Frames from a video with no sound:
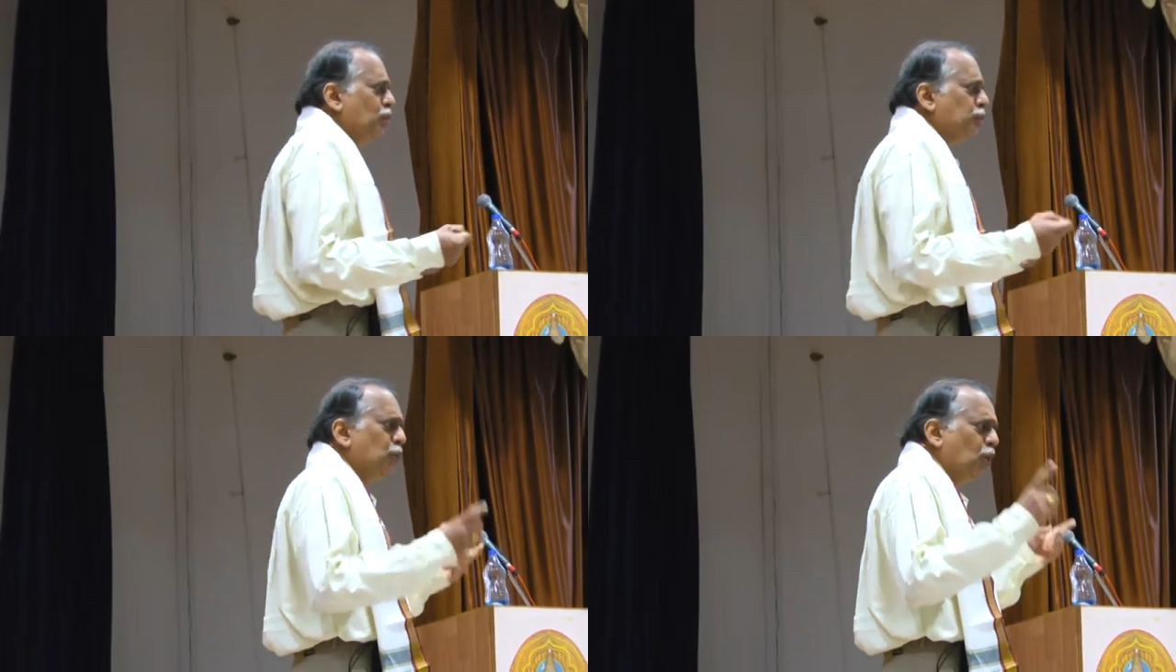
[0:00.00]

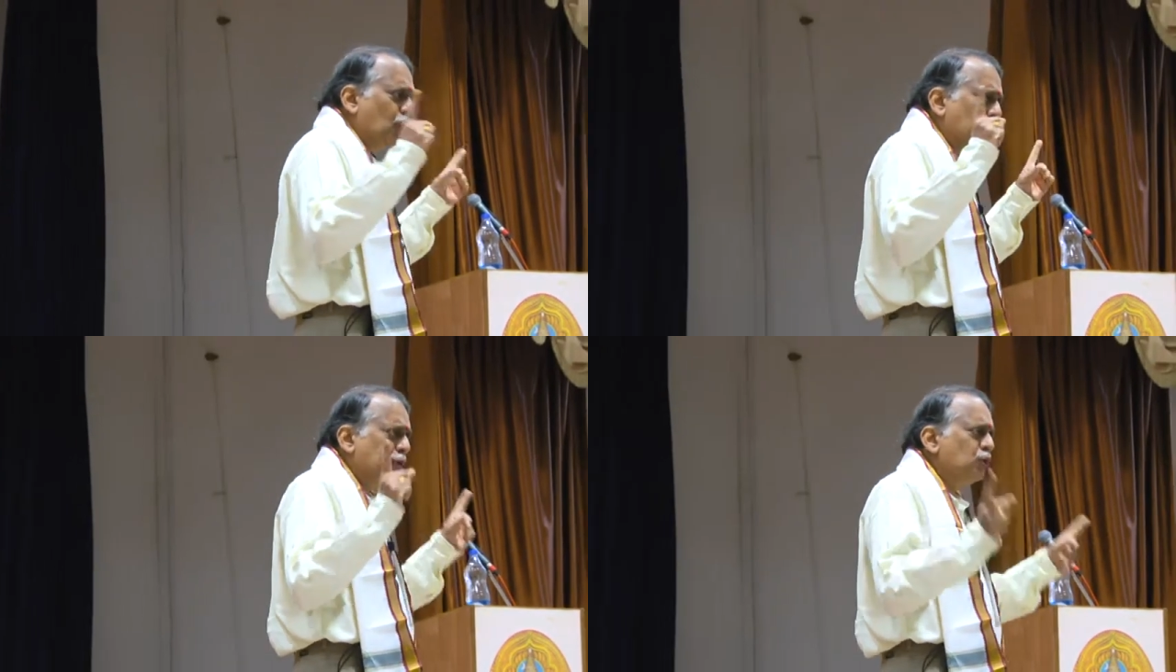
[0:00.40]

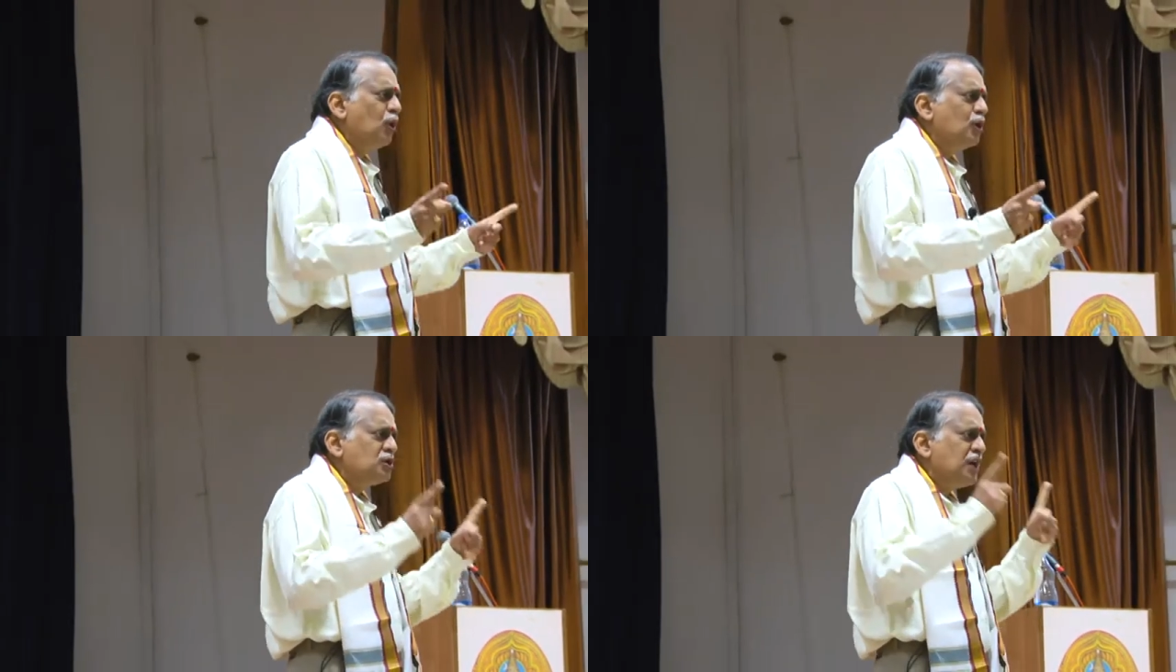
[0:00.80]
Your
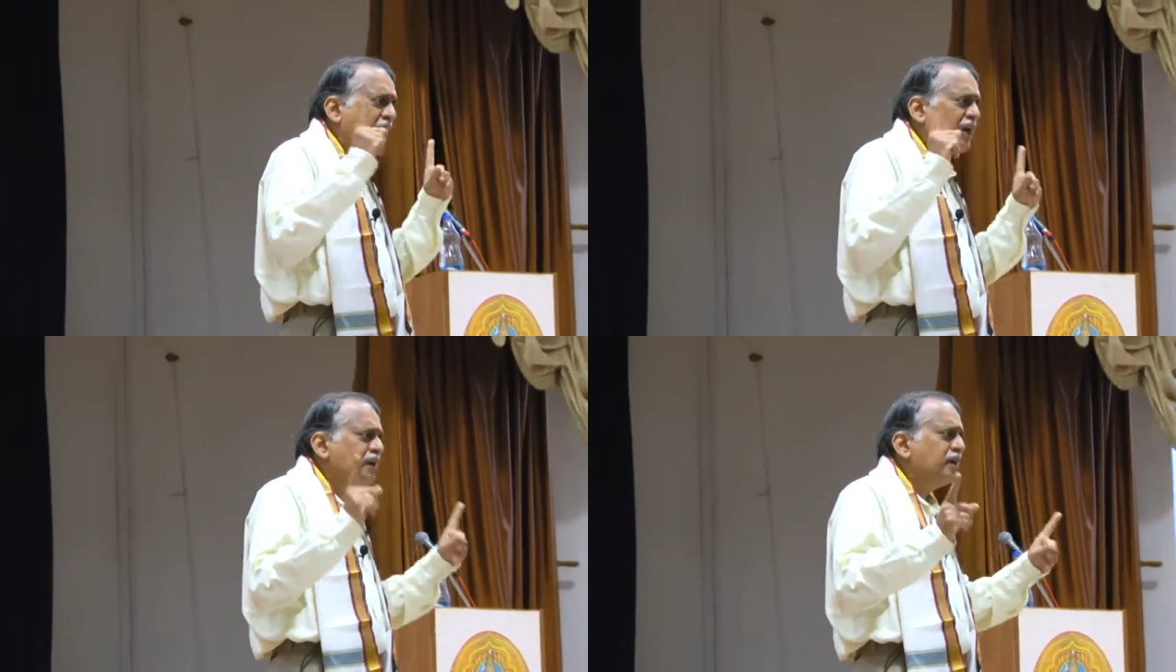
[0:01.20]
neurons,
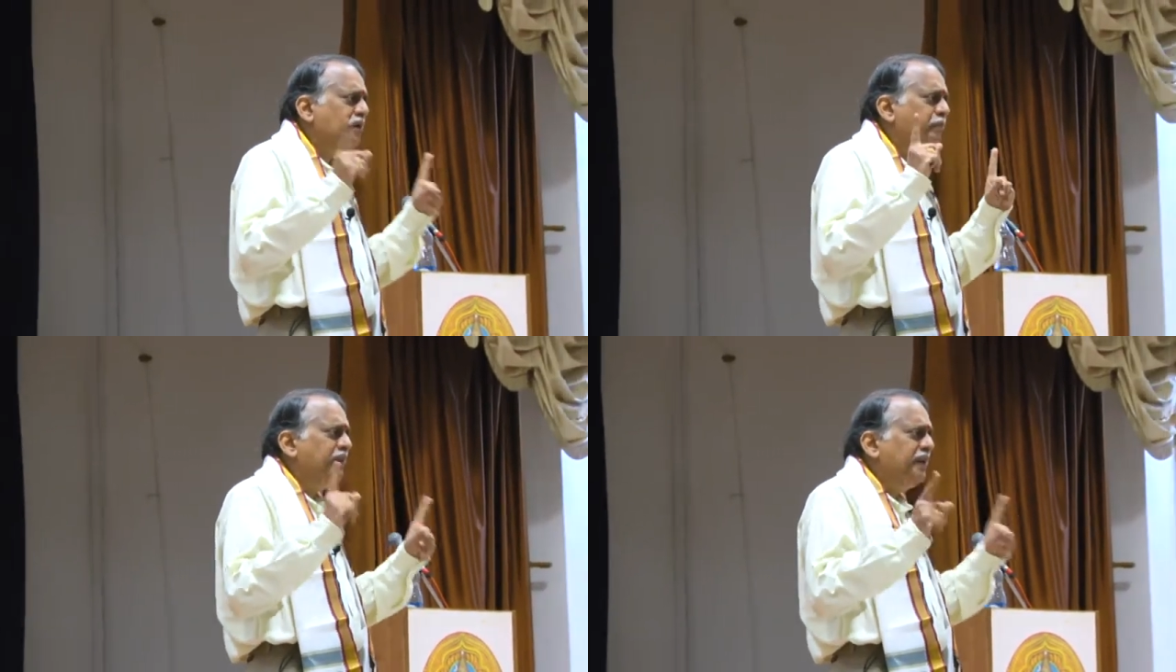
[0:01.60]

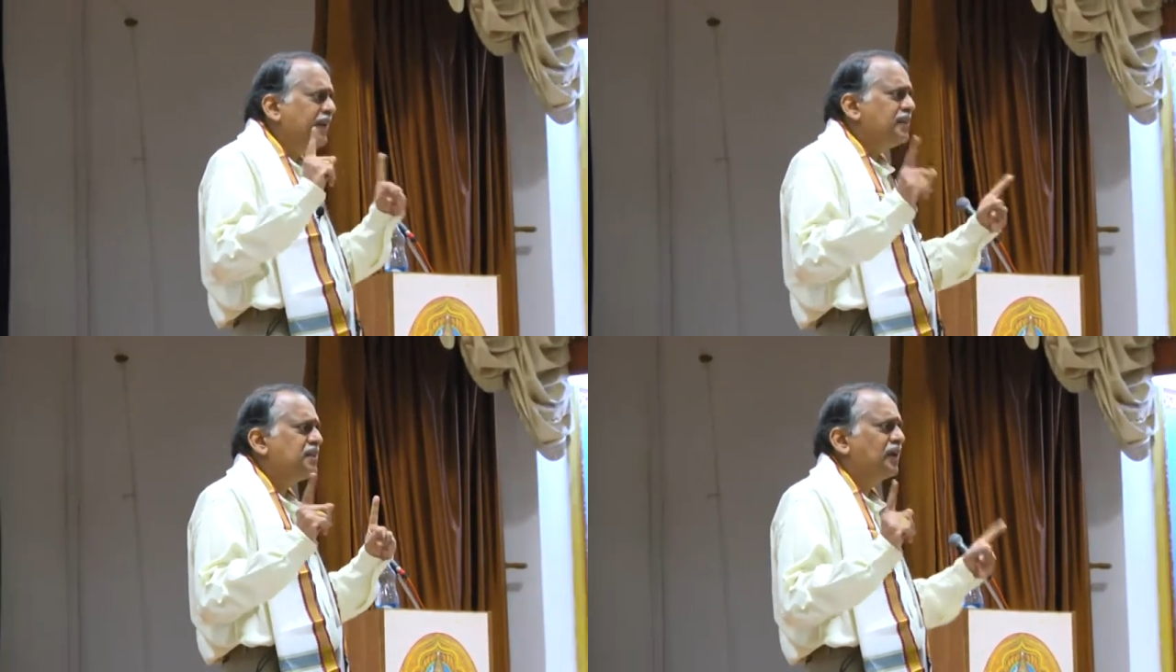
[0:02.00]
100
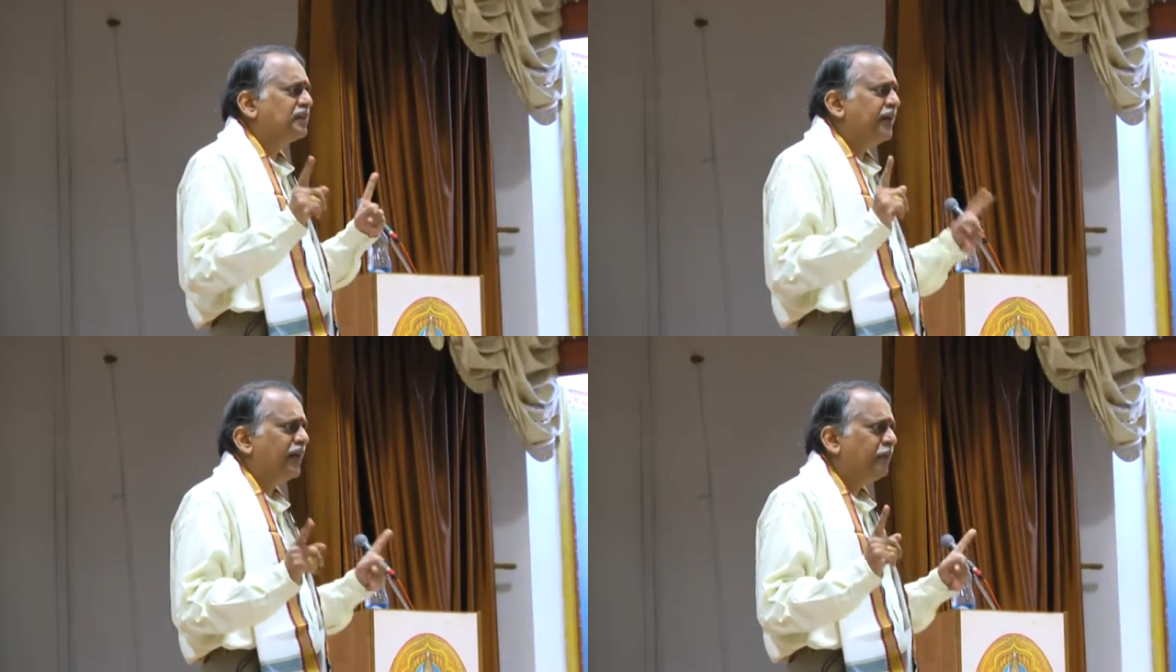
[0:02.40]
billions are
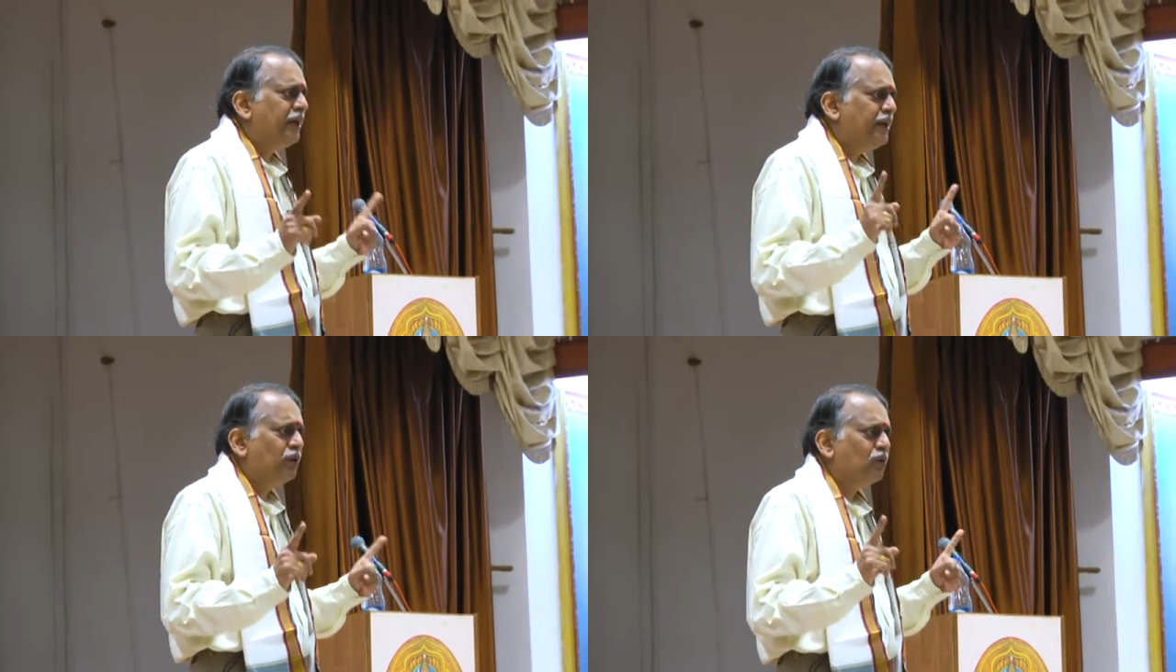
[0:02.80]
there,
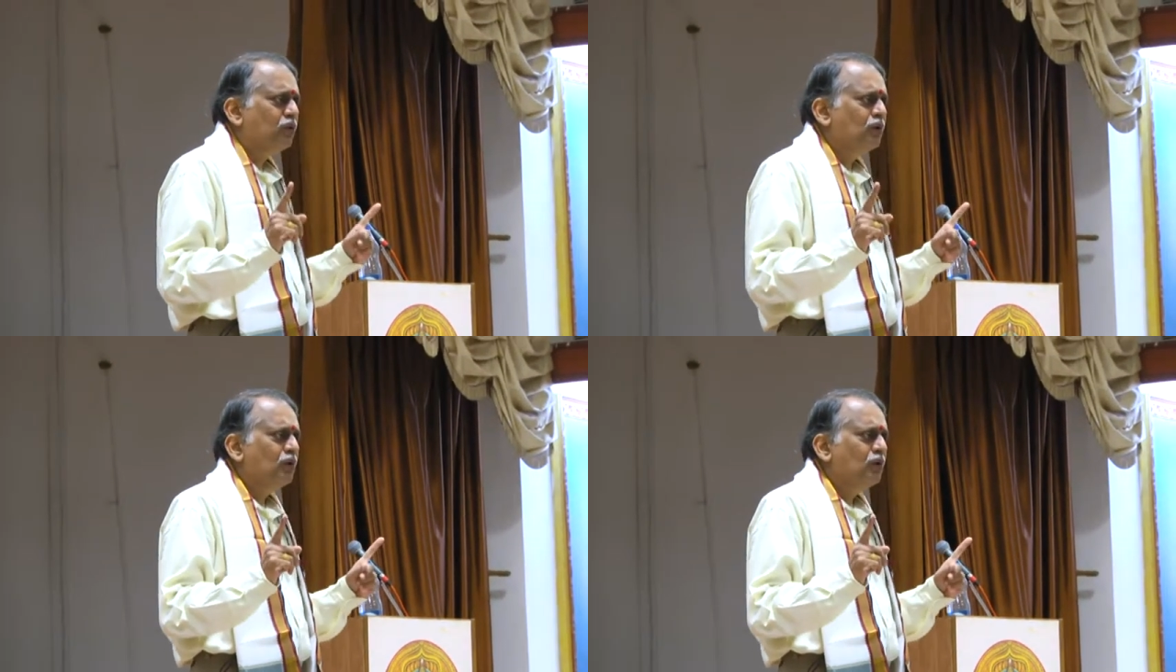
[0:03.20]
mind you.